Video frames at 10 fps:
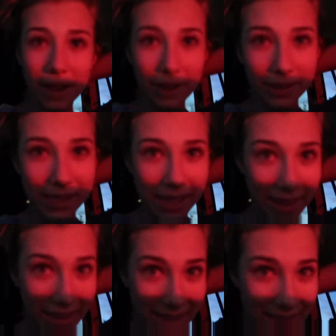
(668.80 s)
my hair looks like
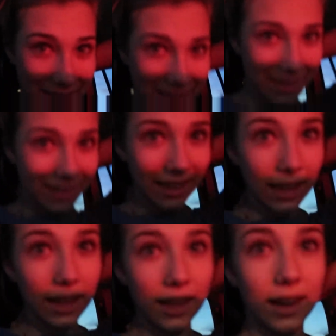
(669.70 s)
this,
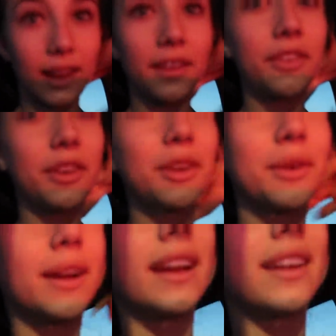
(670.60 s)
and I feel
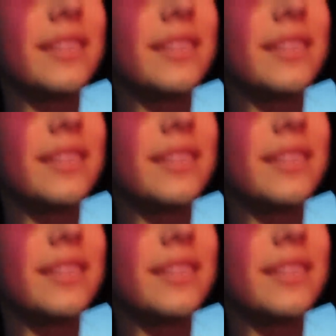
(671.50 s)
great.